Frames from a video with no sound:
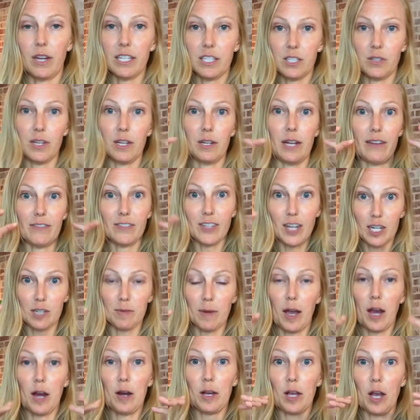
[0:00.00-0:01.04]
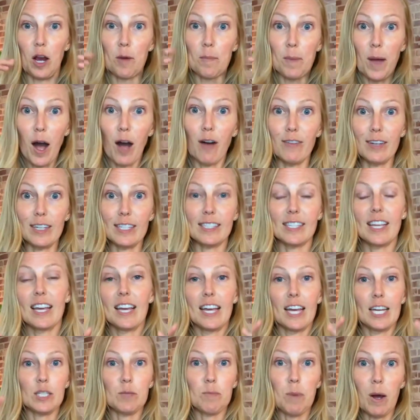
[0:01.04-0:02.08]
So again, I talked about our pelvis
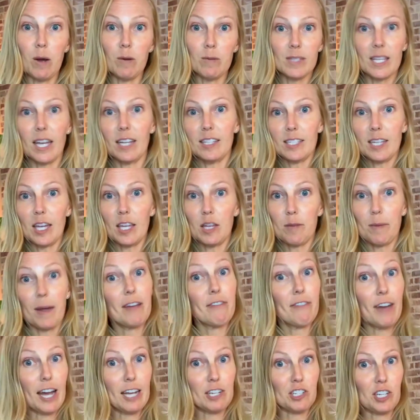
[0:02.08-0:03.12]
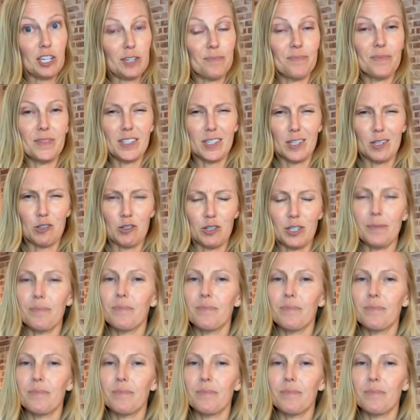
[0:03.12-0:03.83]
is bones held together by fascia, essentially.